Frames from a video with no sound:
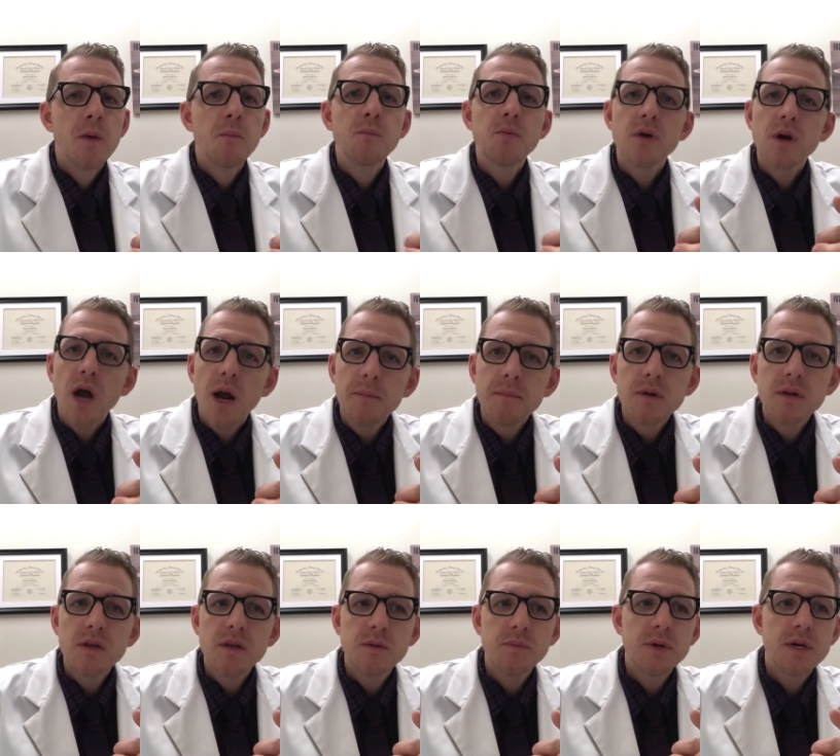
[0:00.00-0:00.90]

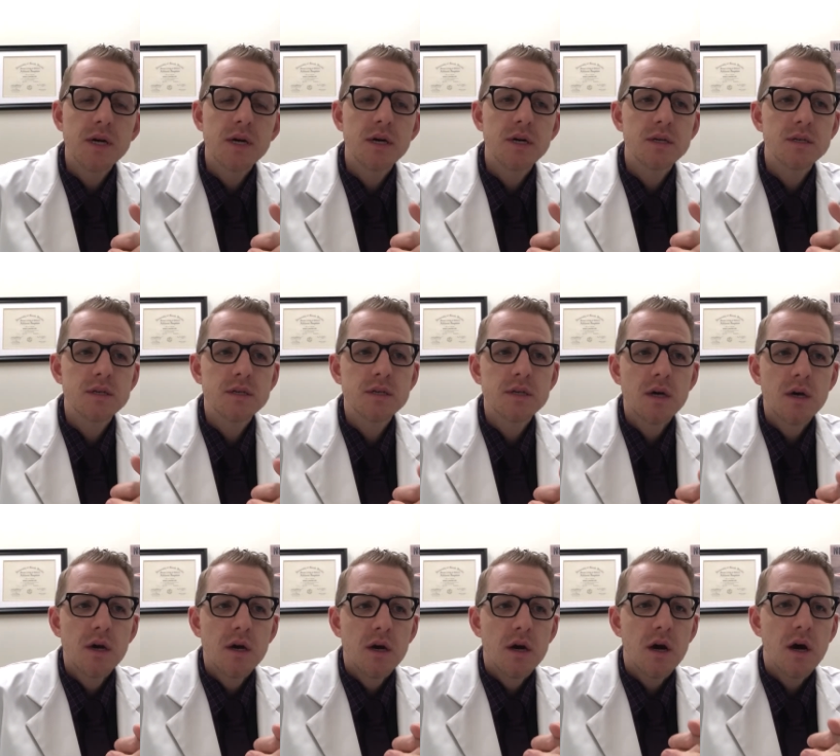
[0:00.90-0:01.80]
predominantly because
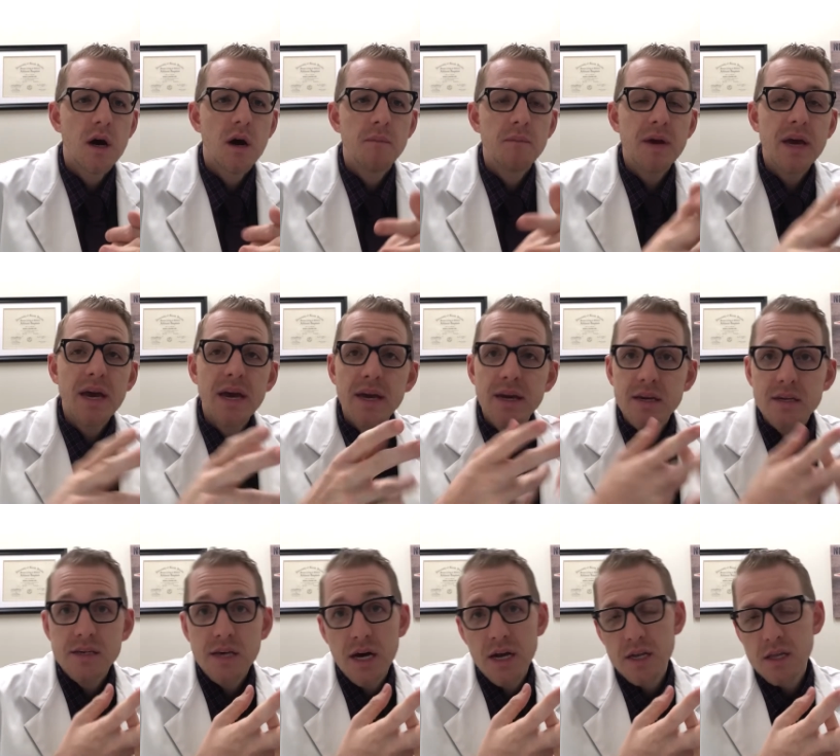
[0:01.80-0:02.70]
A,
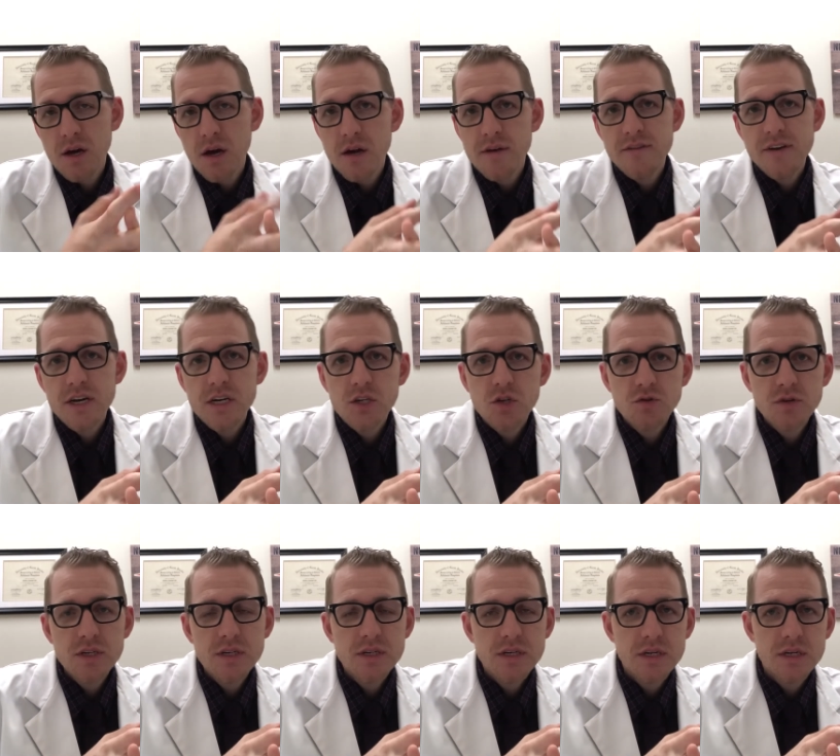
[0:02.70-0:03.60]
he's had a ton of
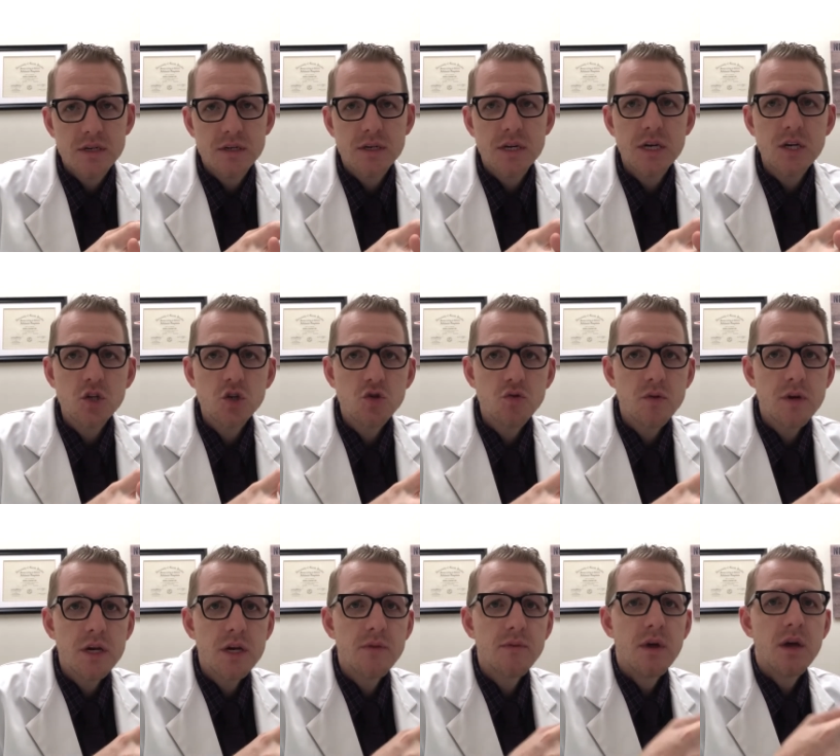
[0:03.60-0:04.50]
injuries in his
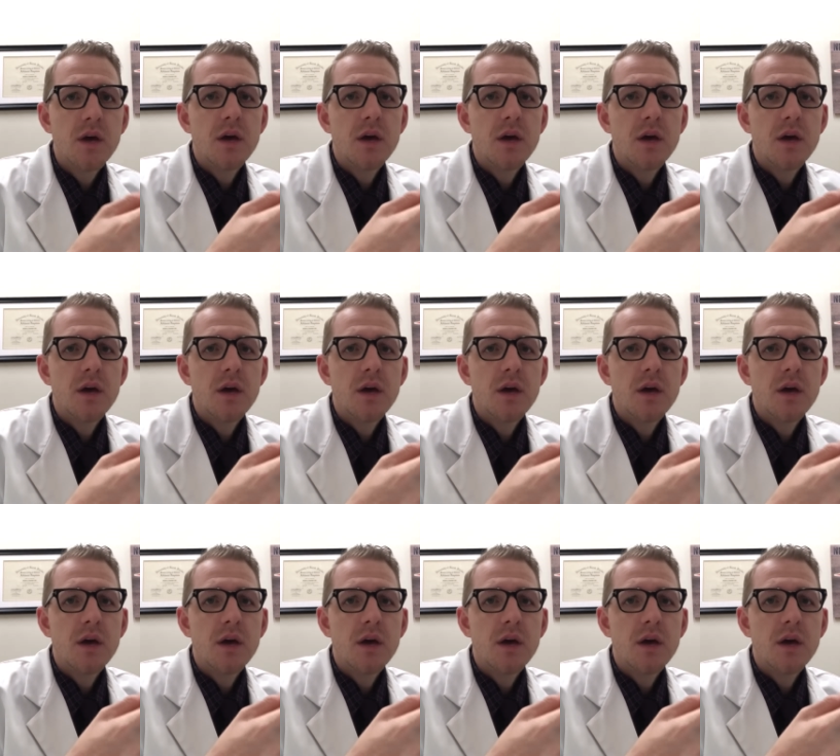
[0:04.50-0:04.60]
history,